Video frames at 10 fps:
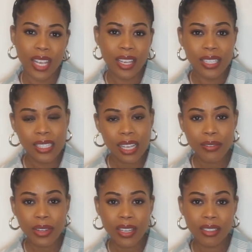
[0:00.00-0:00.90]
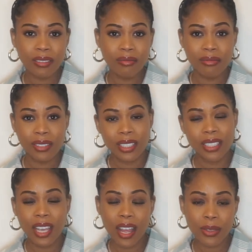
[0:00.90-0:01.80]
7.
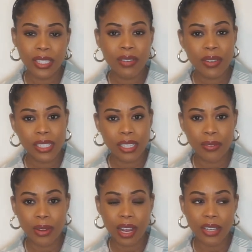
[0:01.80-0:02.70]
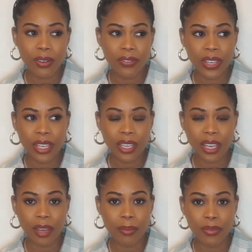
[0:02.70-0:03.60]
Yeah, I'll just give it a 7. I don't think
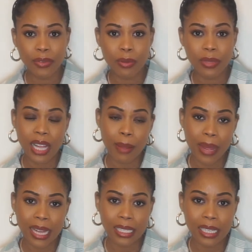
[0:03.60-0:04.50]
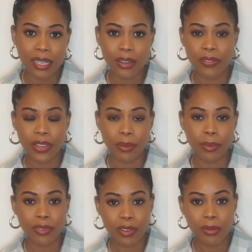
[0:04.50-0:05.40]
it performs that badly and I don't think it
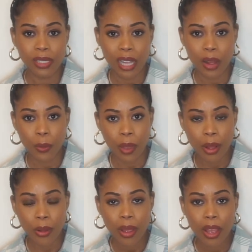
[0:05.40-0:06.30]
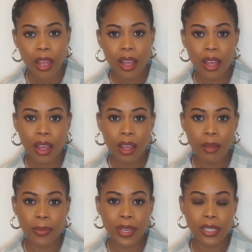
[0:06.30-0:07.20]
performs that well,
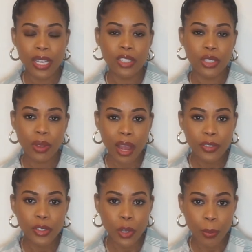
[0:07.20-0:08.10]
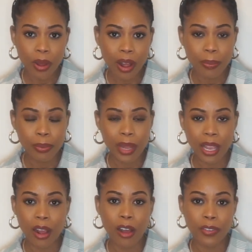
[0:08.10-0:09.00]
because I do have to top up like
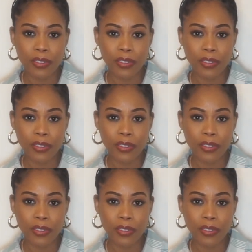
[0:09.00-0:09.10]
after